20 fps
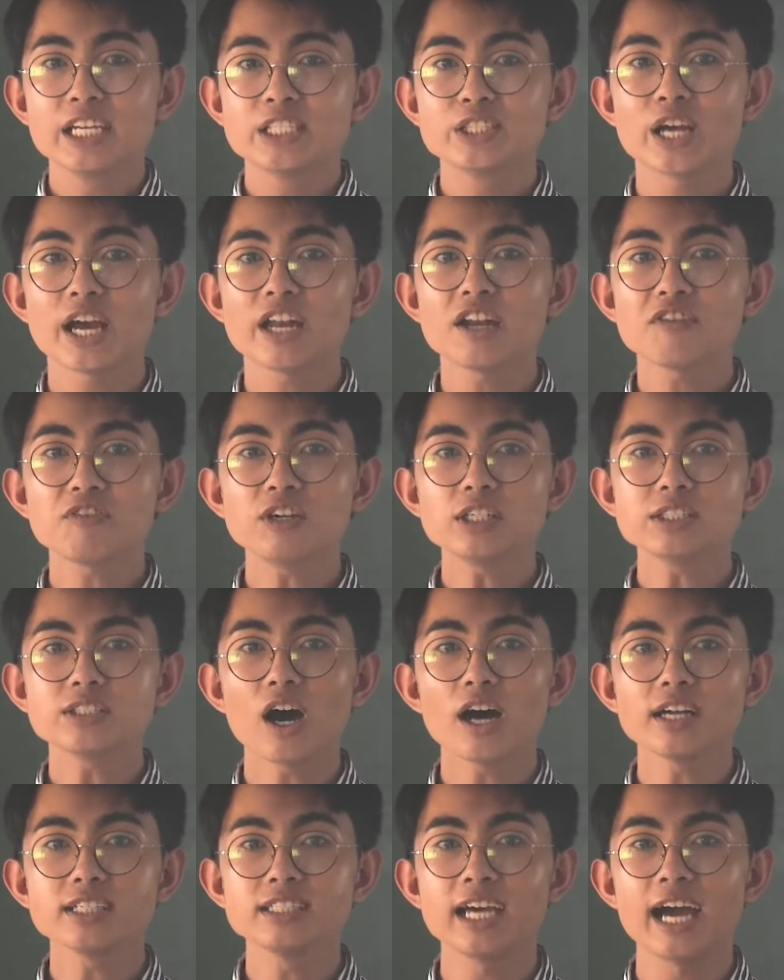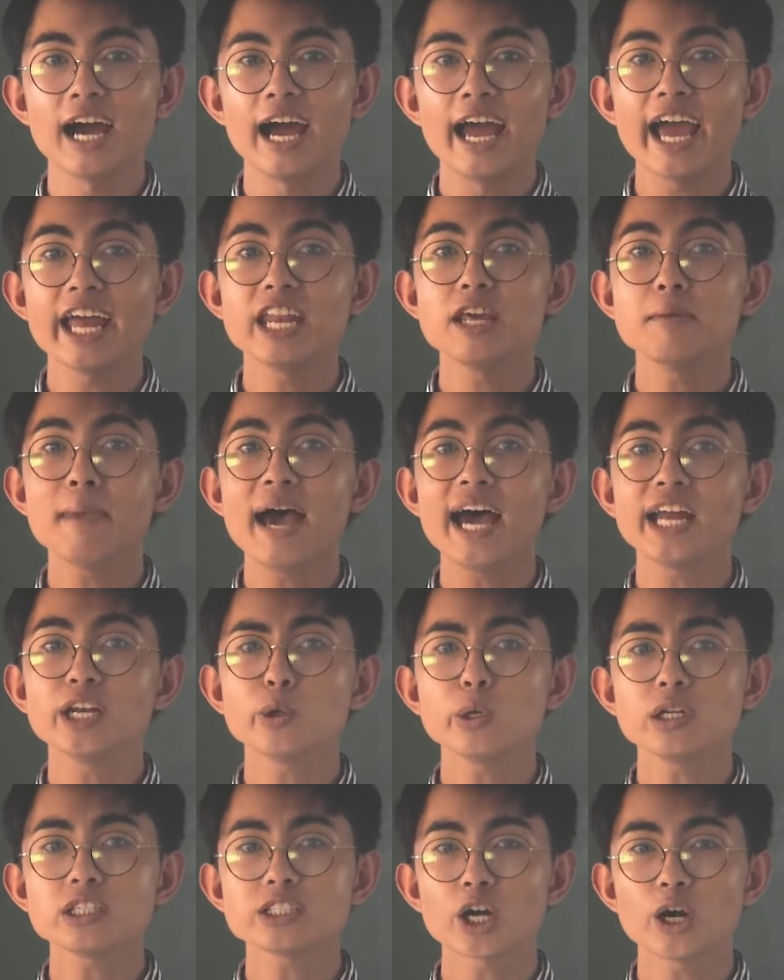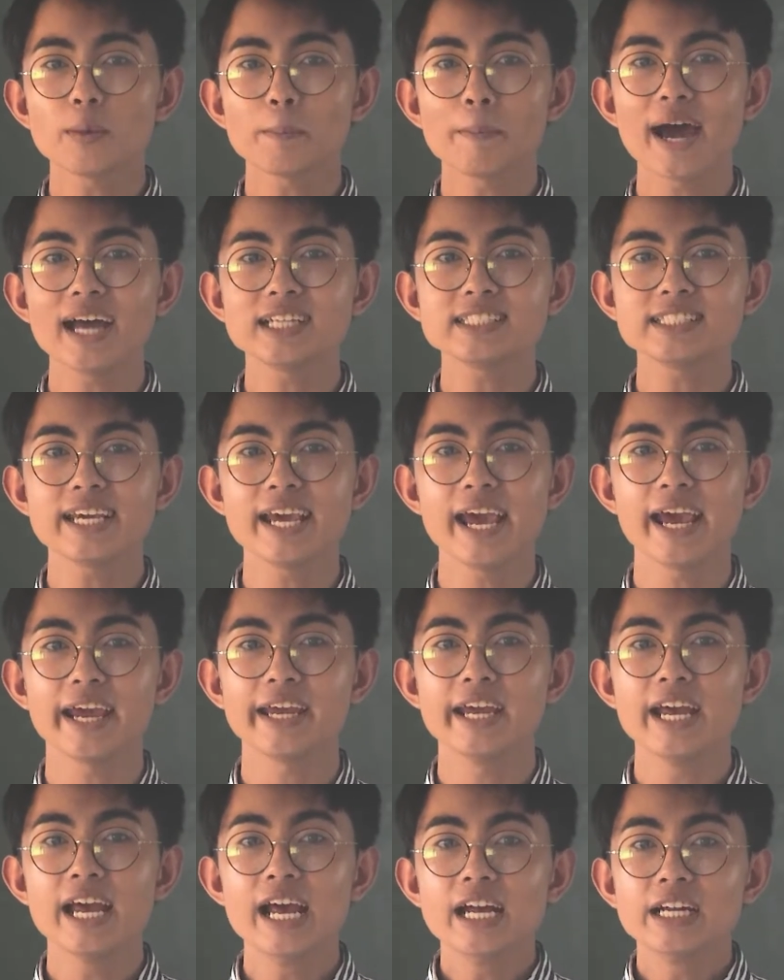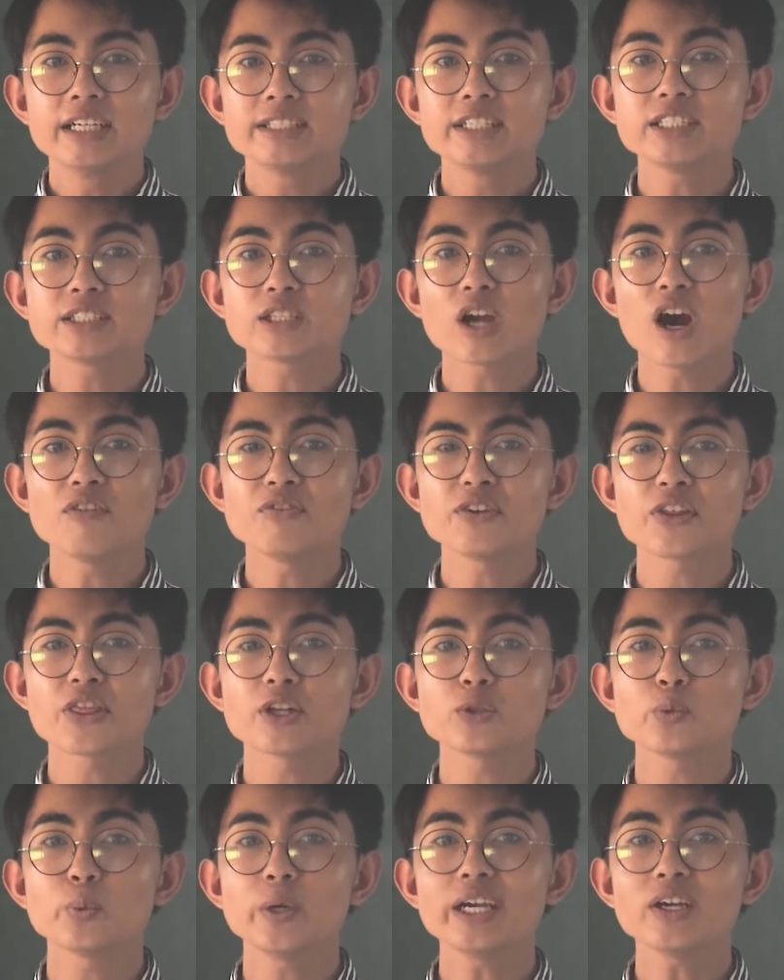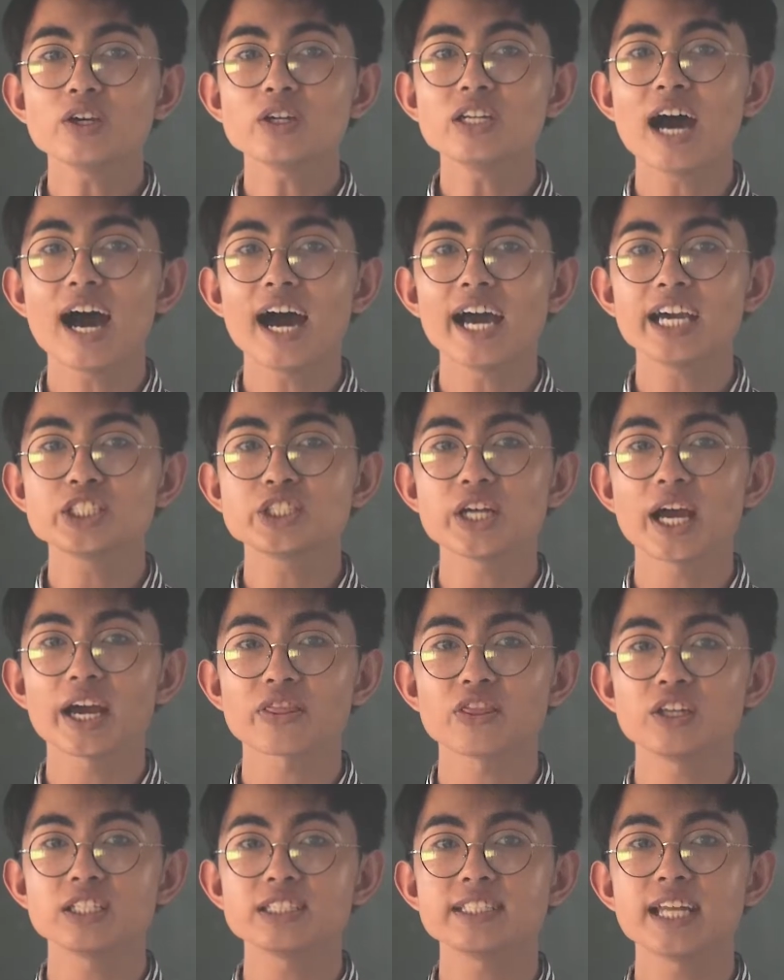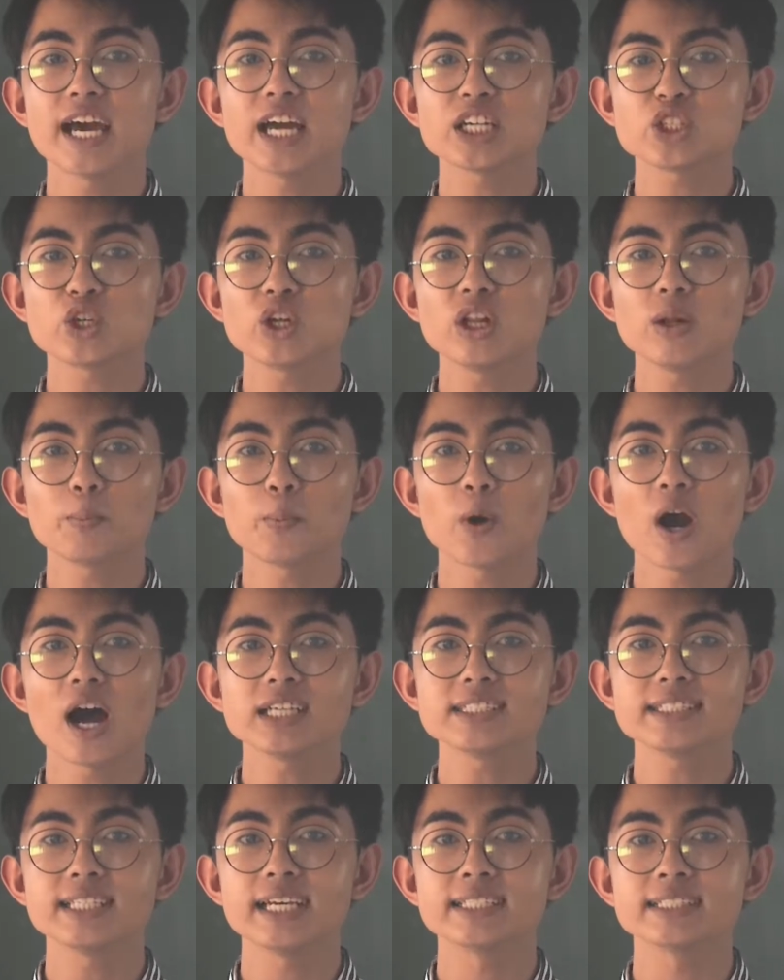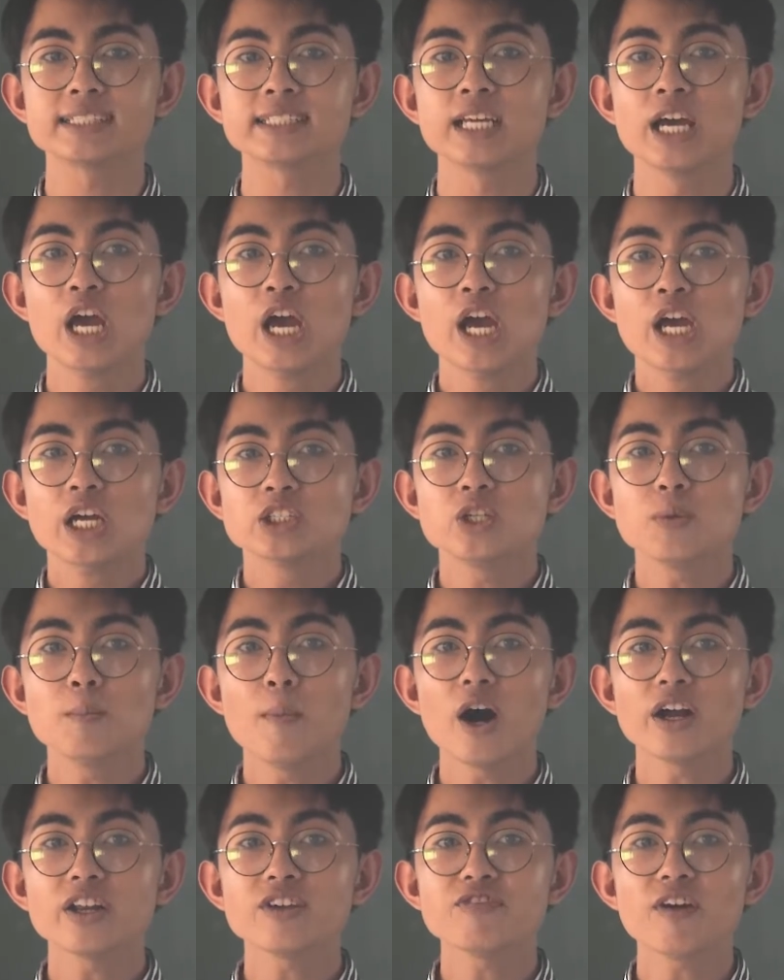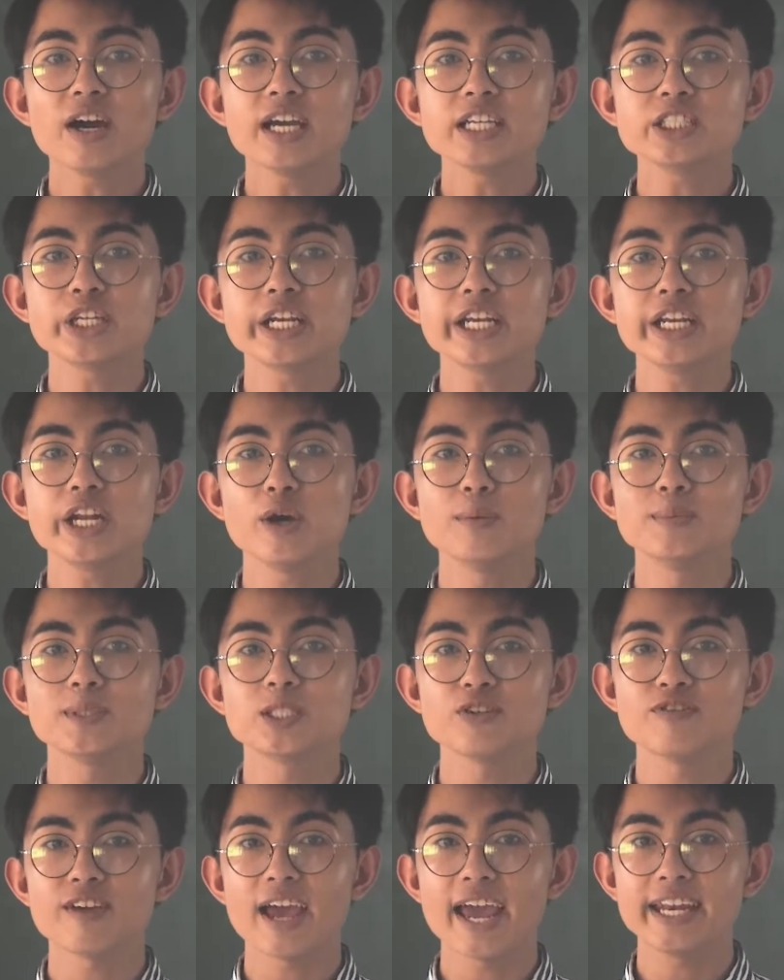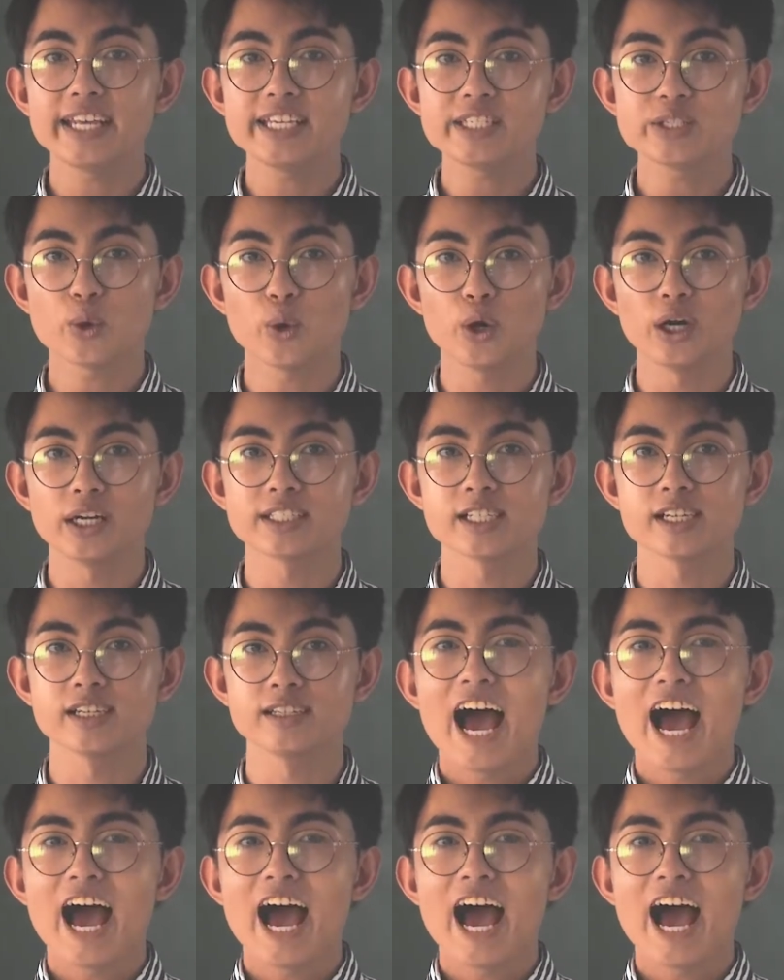Jennifer Doudna and Emmanuel Charpentier, discovered that we could hijack this natural process to modify genomes of any sort.